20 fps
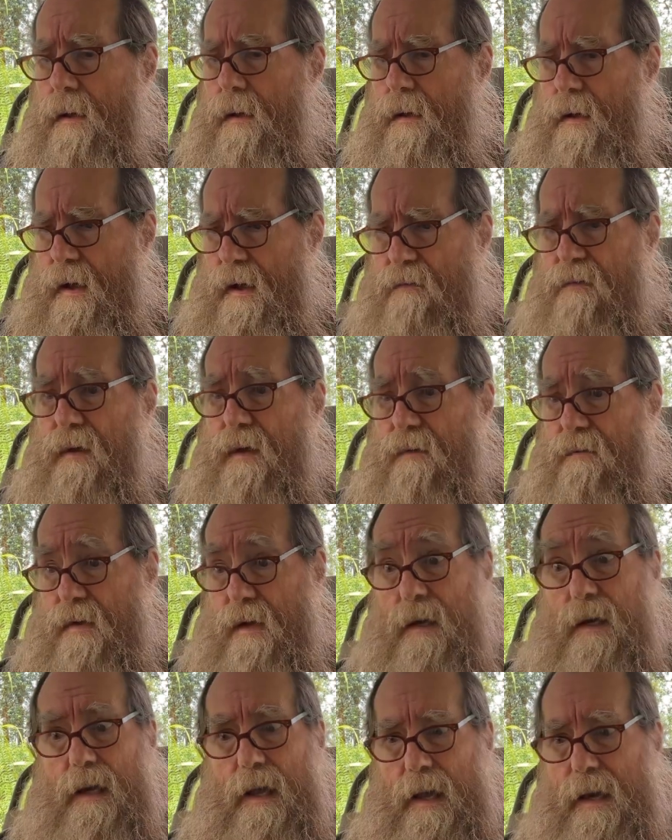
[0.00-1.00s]
Uh, I've lived
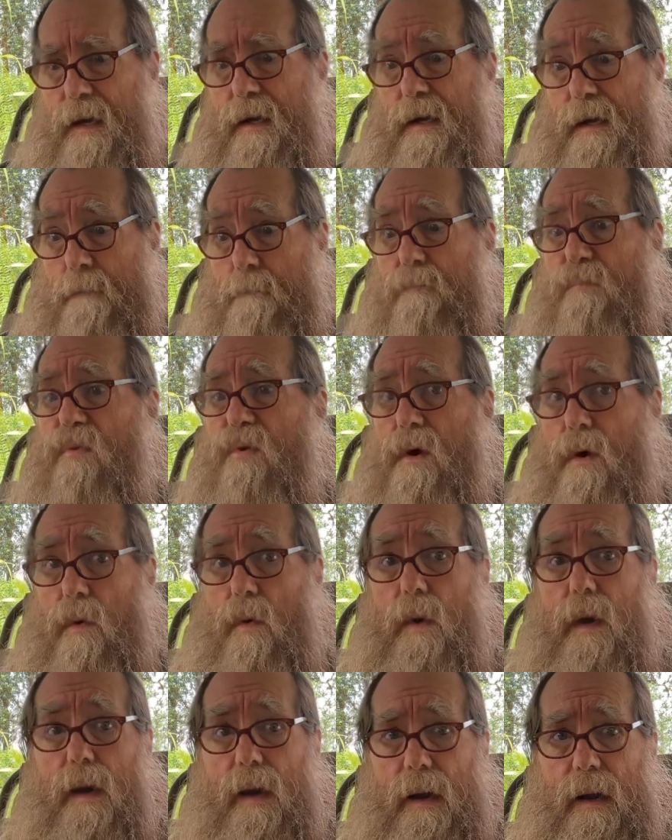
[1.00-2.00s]
in lightning
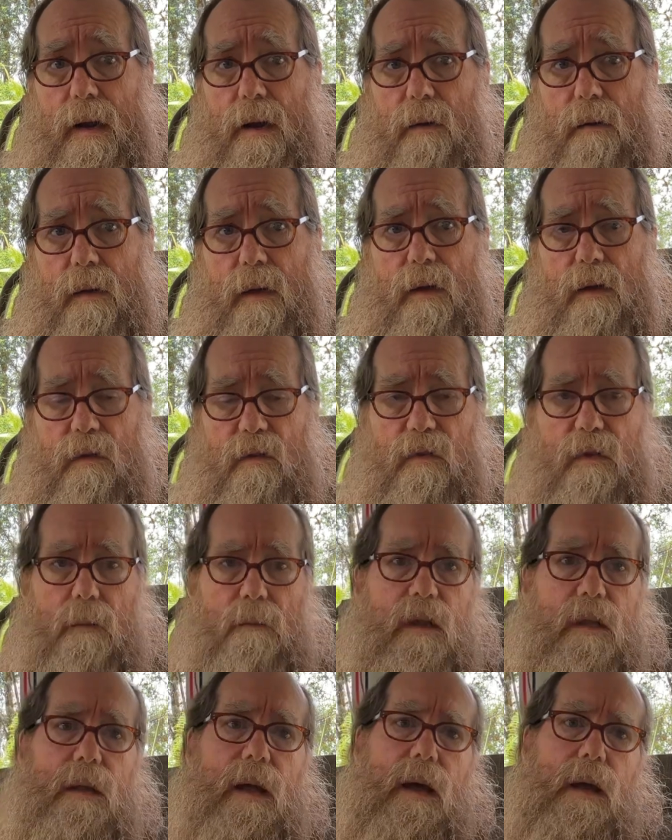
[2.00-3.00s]
prone areas. I
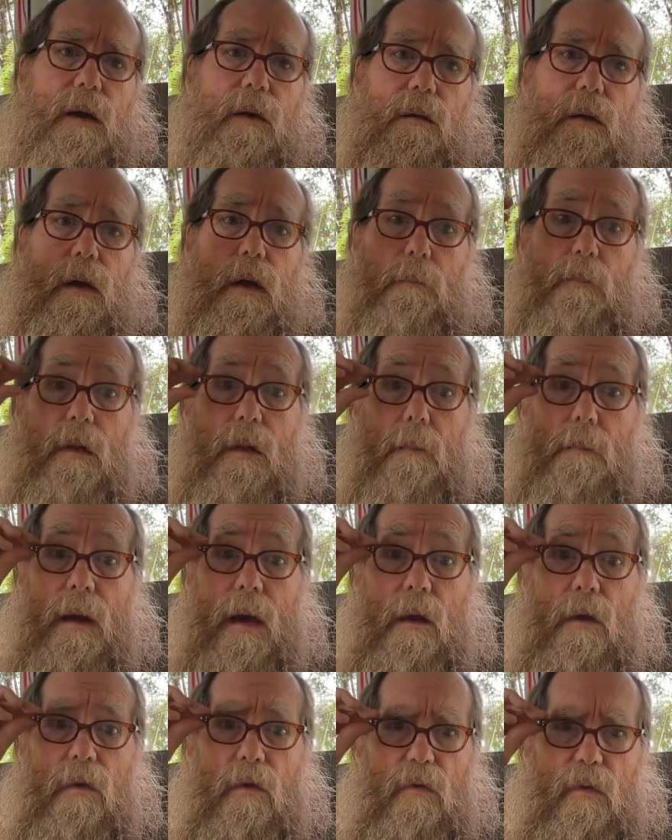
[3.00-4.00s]
mean, that area up in the
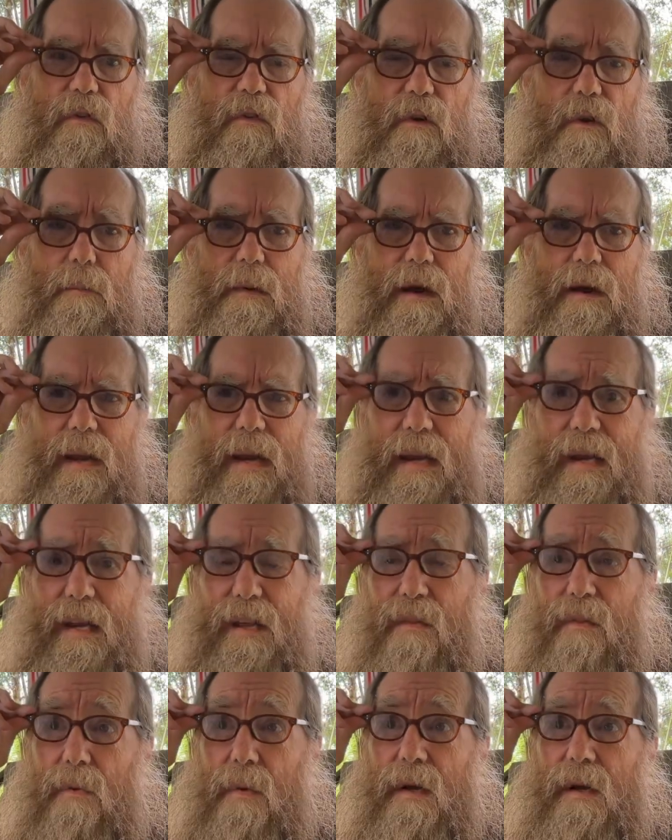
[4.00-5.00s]
mountains was at about
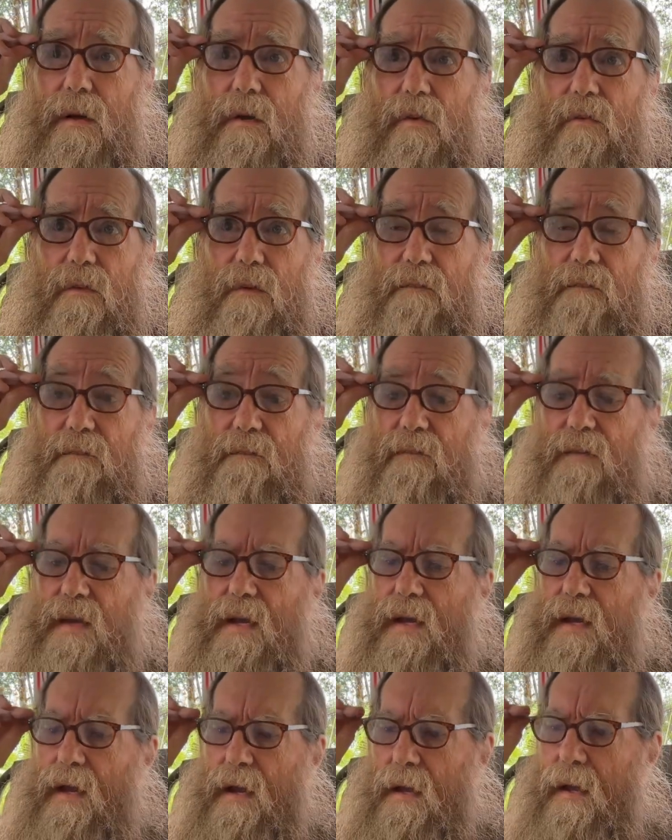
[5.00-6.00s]
8,300
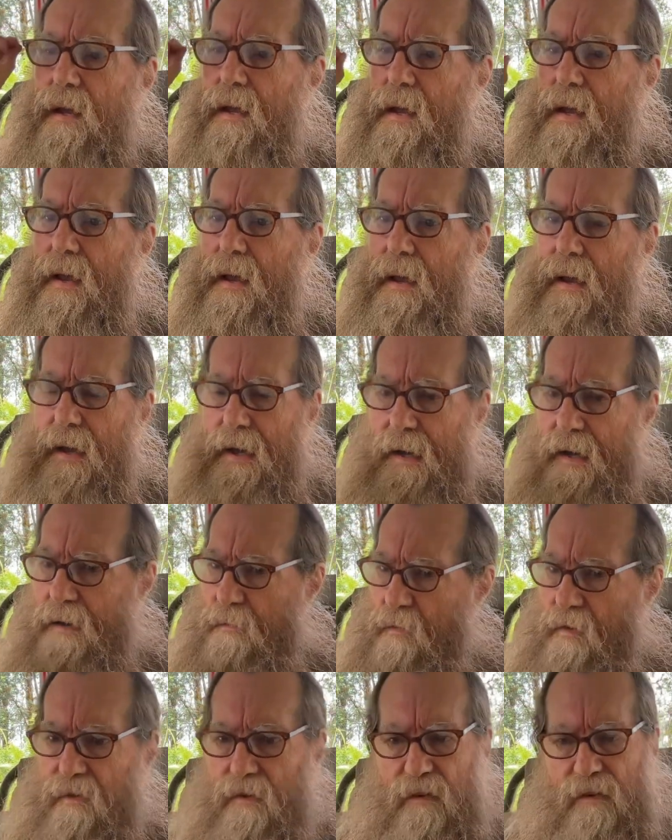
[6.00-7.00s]
feet, and
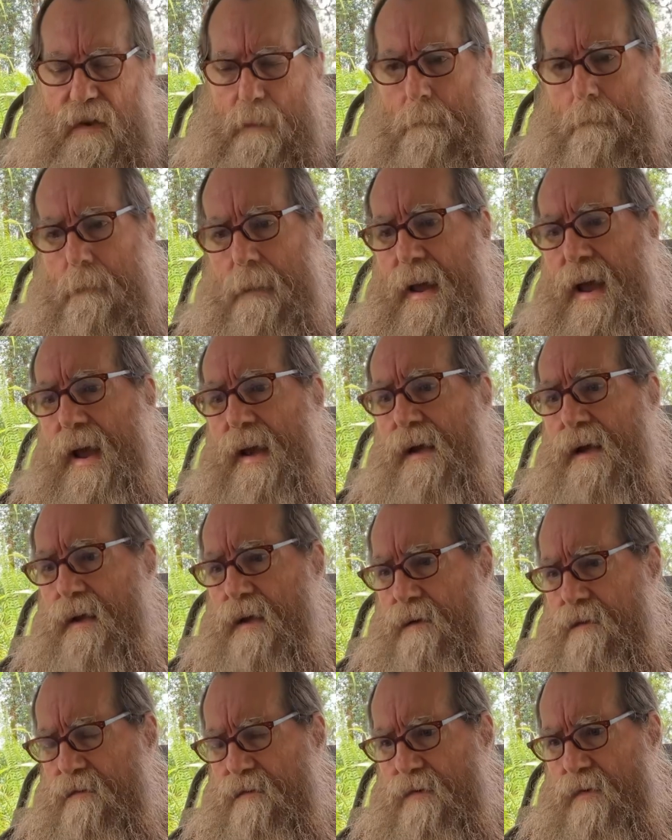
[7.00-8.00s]
it was just a
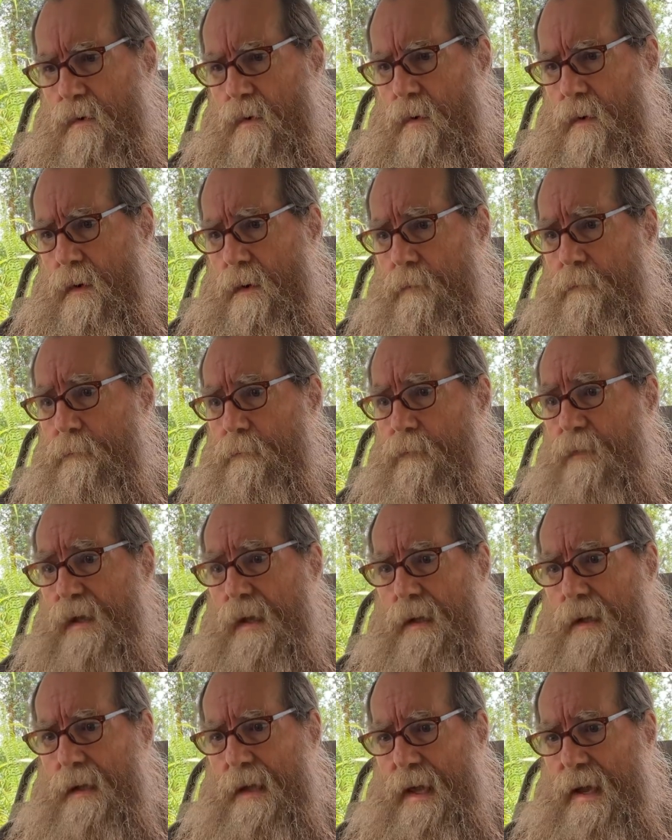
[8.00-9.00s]
magnet for
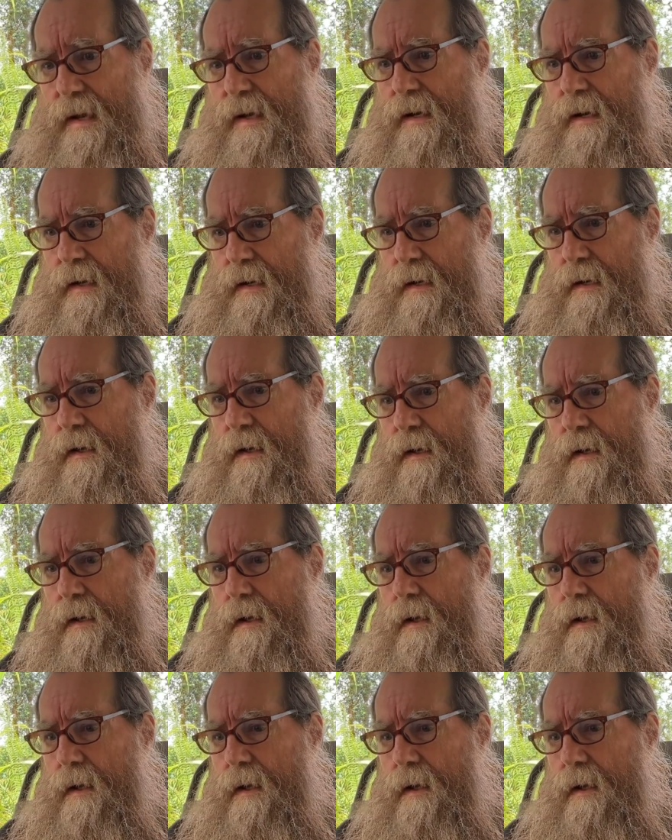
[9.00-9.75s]
lightning.